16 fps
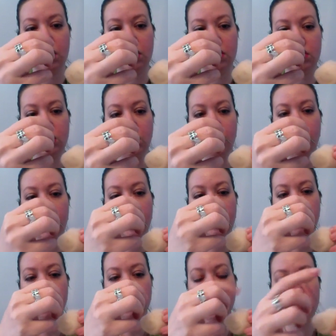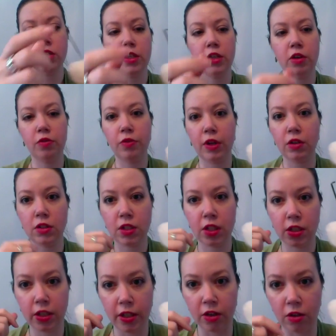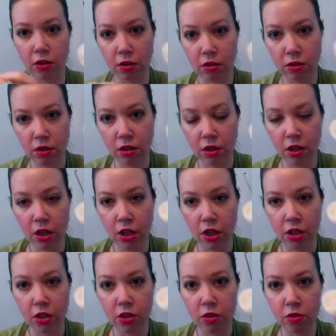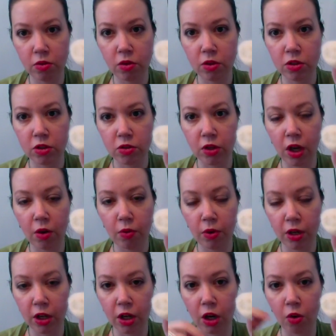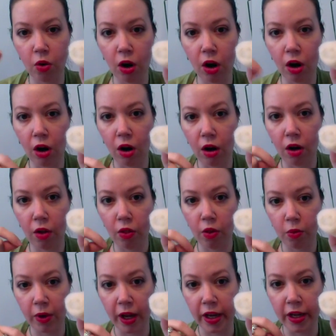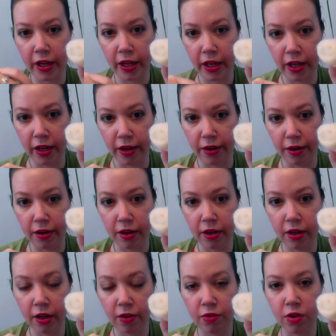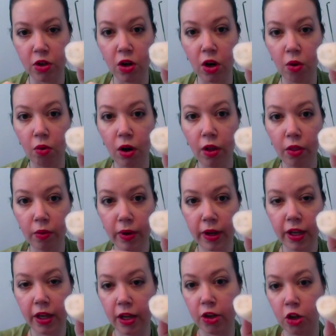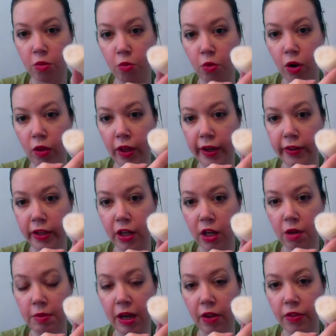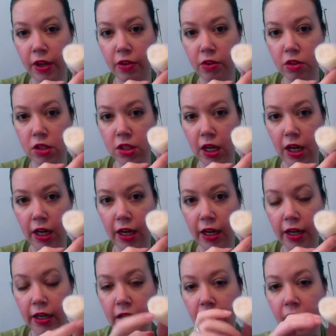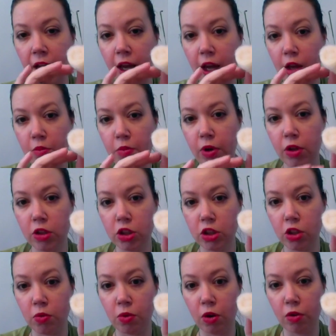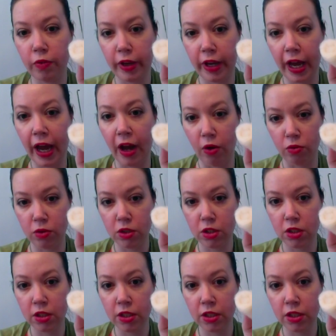So when you're using your felting needle, you do not want to go all the way in. If you go all the way in, you're more likely to come out the other side and push the roving out.